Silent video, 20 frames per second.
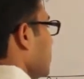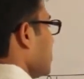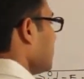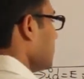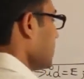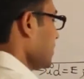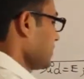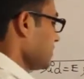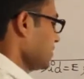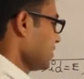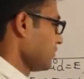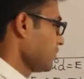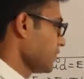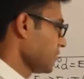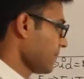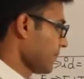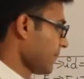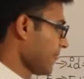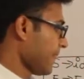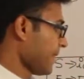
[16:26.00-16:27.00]
to A plus
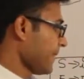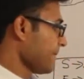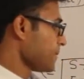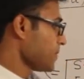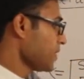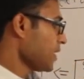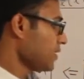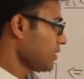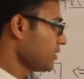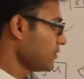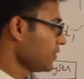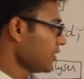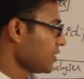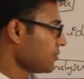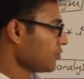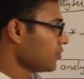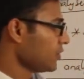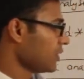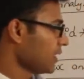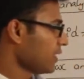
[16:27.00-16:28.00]
T1. And then we are
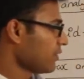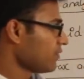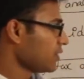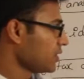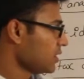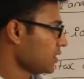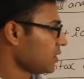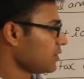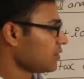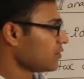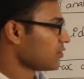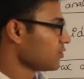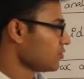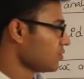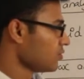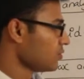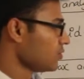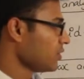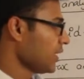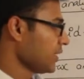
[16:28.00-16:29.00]
moving everything
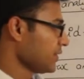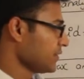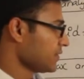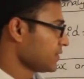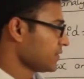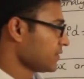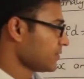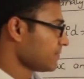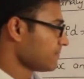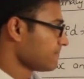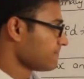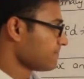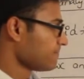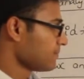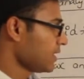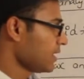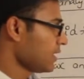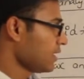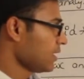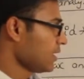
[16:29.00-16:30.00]
into X,
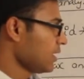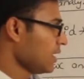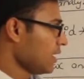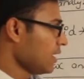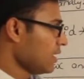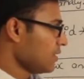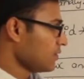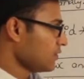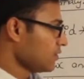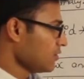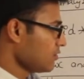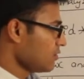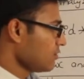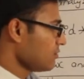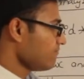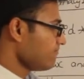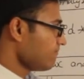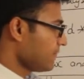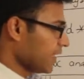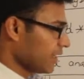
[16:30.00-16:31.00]
right?
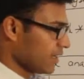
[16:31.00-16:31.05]
So